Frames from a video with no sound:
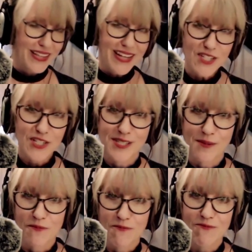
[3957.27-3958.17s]
just some
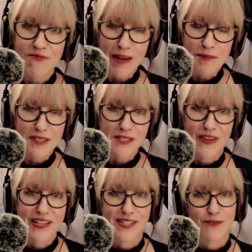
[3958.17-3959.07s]
fabulous
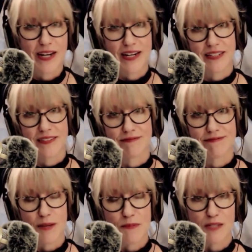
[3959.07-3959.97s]
fancy writing
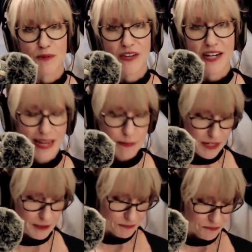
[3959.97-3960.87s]
that makes me very
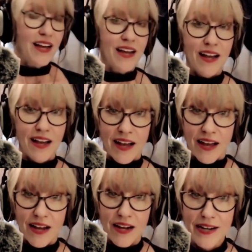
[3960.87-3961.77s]
happy.
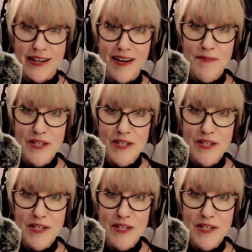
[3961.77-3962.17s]
All right, I'm going to